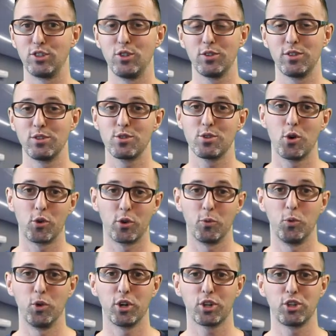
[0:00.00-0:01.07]
students or
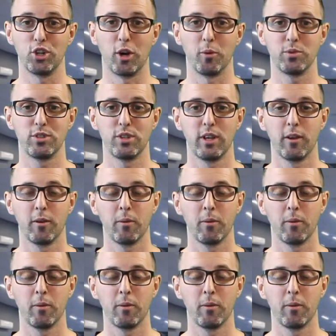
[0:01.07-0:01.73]
in workshops.